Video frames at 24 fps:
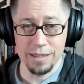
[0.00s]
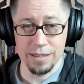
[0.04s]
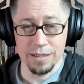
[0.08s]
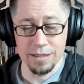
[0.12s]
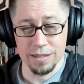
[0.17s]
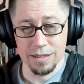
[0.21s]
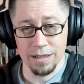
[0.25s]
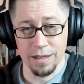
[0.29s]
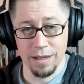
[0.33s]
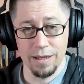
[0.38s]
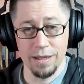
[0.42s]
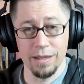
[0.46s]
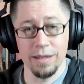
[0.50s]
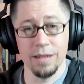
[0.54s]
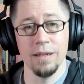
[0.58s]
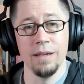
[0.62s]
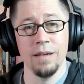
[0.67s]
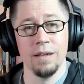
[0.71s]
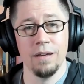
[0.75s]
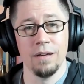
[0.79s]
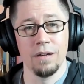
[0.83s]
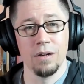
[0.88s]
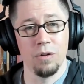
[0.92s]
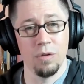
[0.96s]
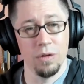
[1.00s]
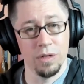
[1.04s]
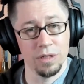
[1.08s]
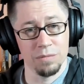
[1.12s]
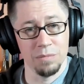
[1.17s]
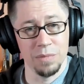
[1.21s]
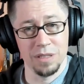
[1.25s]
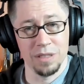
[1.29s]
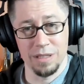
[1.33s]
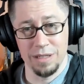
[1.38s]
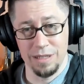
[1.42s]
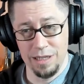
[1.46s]
dislike
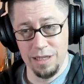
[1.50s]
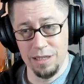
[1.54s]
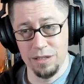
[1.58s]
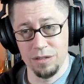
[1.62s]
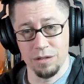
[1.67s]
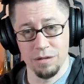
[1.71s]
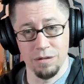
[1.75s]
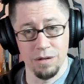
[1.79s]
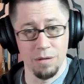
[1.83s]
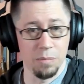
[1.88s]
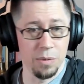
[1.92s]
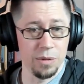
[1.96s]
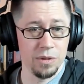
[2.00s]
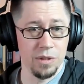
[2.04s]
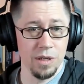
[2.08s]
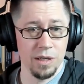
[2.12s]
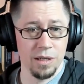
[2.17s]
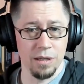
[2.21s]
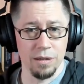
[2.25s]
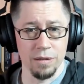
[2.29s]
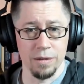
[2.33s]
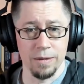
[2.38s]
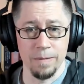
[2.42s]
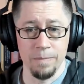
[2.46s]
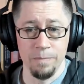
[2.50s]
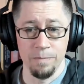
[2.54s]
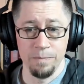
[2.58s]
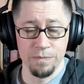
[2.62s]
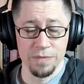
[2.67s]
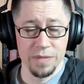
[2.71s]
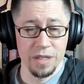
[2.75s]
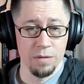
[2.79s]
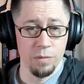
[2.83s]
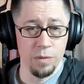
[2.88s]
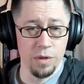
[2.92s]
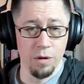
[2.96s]
Christmas and Easter in particular.
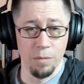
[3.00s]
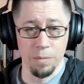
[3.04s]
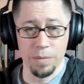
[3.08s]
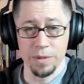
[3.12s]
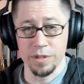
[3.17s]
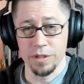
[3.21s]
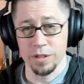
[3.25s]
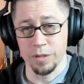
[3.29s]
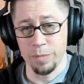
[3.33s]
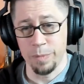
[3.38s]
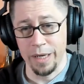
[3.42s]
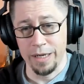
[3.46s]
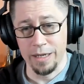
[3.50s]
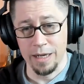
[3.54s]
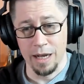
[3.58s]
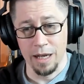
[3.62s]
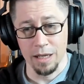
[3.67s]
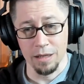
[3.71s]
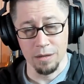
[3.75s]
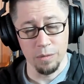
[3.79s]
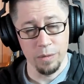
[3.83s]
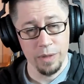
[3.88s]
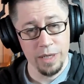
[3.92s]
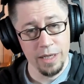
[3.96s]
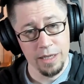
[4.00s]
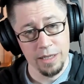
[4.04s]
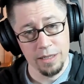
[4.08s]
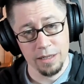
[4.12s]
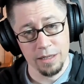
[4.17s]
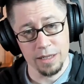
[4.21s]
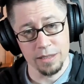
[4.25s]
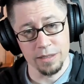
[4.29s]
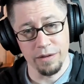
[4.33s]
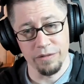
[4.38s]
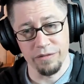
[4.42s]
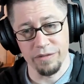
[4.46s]
We don't participate in Halloween
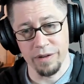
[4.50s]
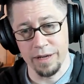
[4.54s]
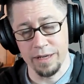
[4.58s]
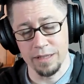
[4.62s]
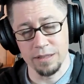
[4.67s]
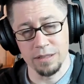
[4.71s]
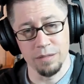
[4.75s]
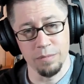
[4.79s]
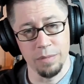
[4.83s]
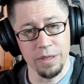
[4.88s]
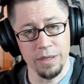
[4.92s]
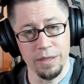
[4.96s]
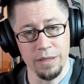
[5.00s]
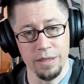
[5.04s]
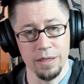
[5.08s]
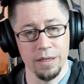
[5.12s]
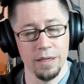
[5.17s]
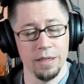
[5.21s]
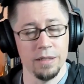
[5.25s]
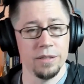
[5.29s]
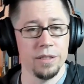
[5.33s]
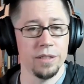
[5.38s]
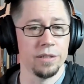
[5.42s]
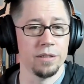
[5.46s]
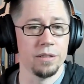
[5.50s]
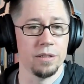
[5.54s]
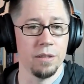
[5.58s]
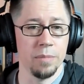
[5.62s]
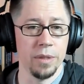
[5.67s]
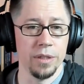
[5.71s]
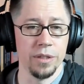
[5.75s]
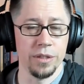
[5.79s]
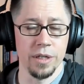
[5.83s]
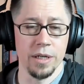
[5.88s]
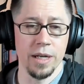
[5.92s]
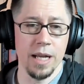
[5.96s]
because I find it to be just a
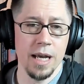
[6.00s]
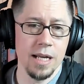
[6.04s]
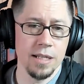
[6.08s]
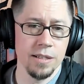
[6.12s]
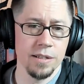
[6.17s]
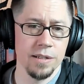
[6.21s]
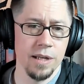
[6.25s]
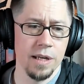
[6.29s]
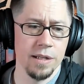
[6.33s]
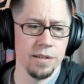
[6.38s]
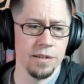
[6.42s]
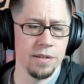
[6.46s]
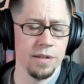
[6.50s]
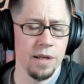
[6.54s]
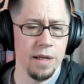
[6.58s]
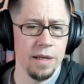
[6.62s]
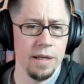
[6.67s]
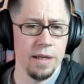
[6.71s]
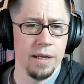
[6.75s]
bunch of nonsense.